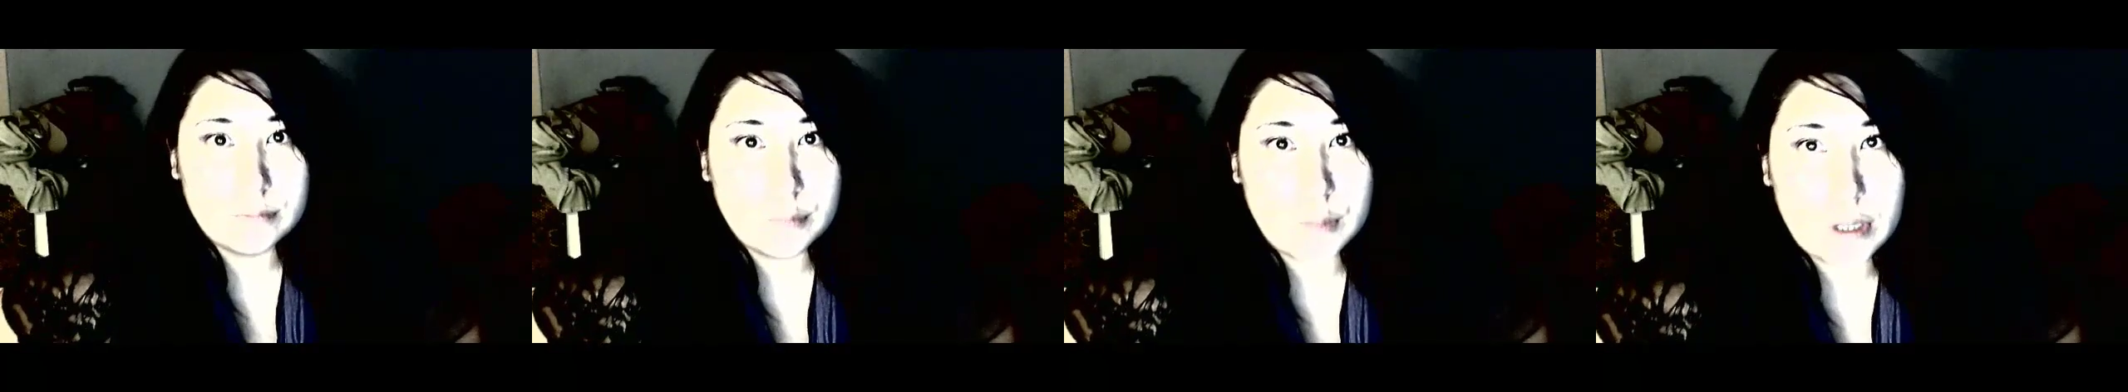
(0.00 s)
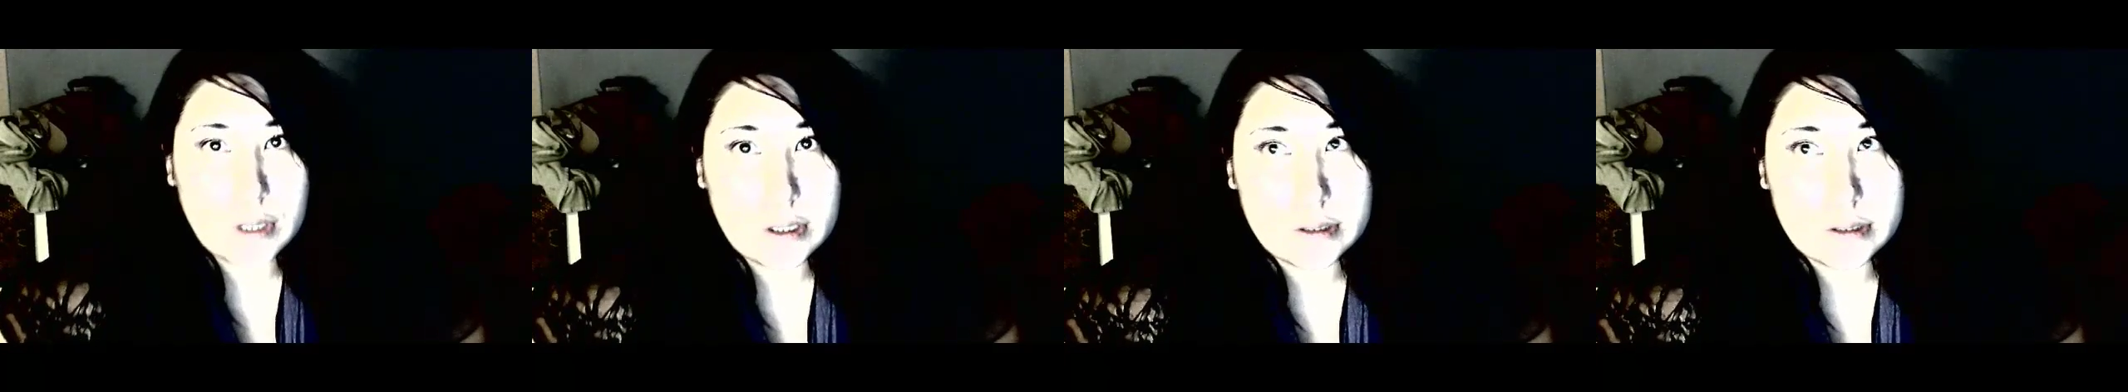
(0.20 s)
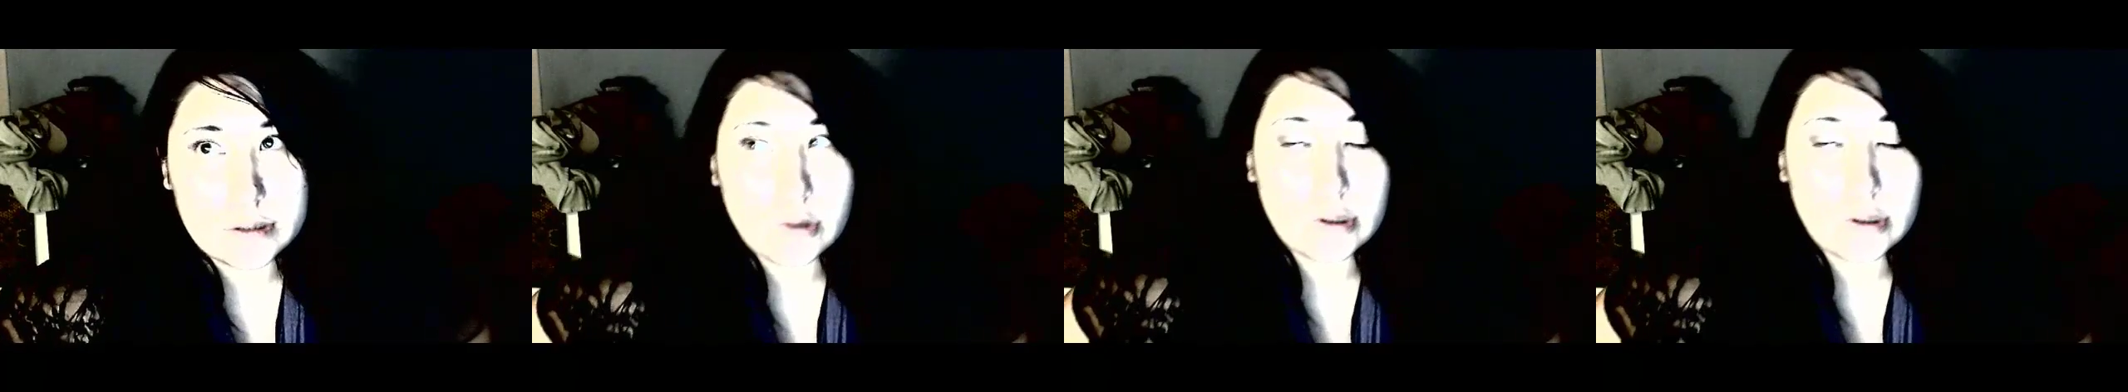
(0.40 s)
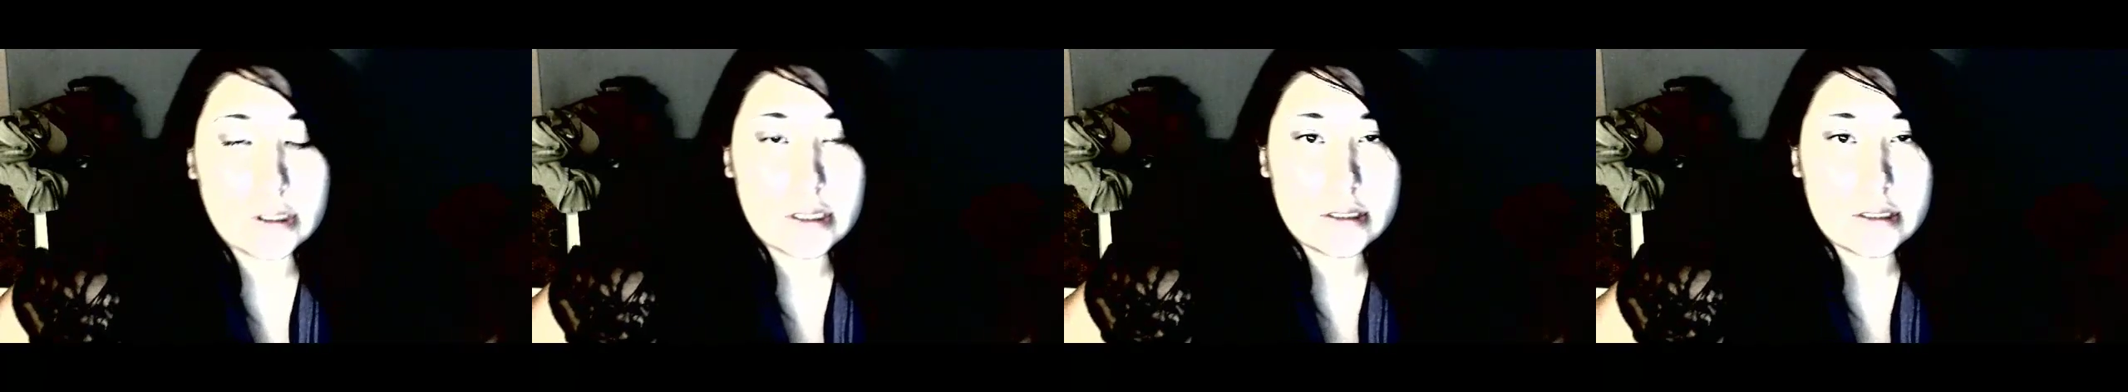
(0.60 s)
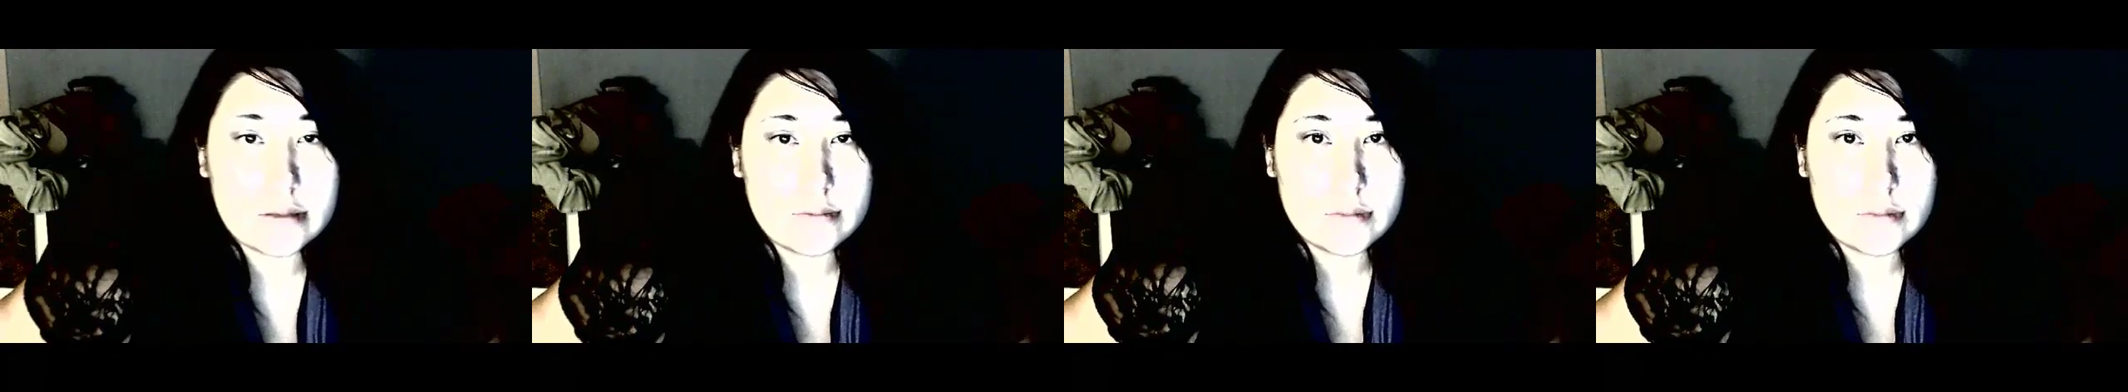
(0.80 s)
bug
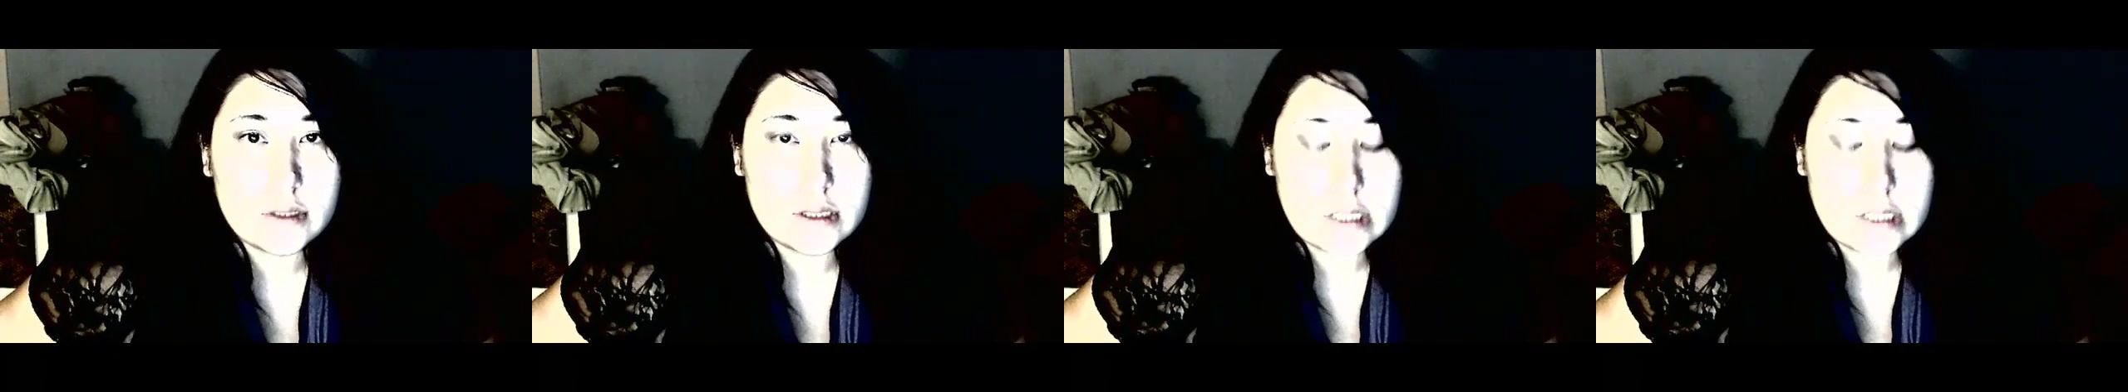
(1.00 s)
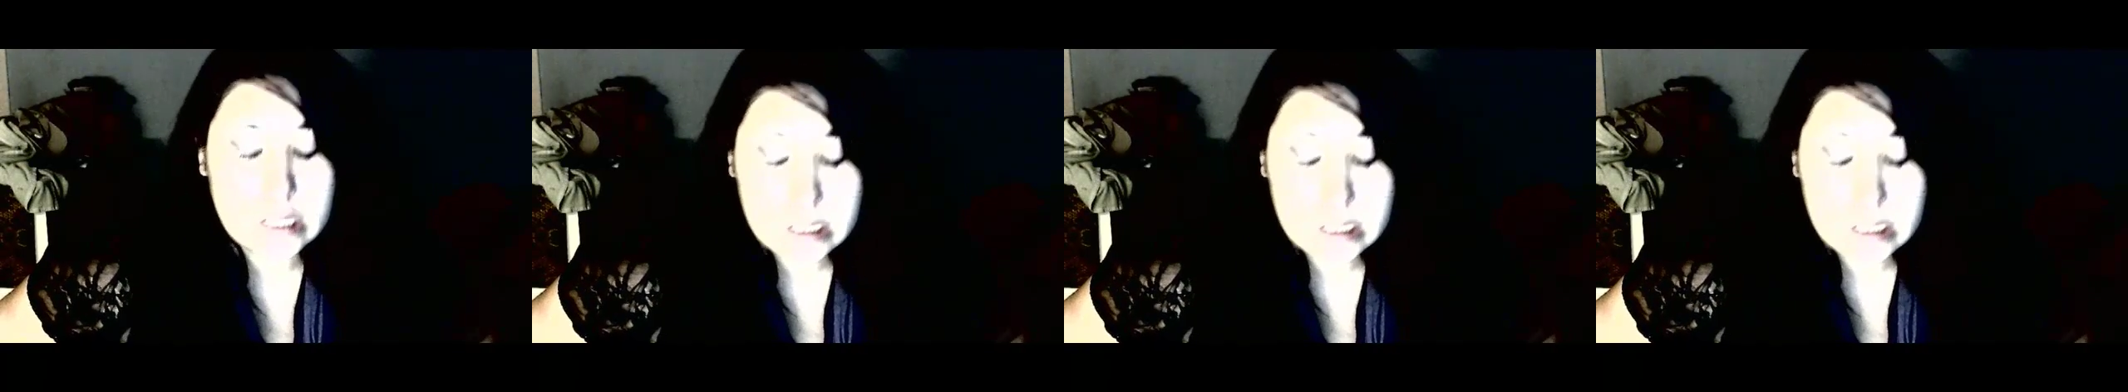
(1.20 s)
organisms and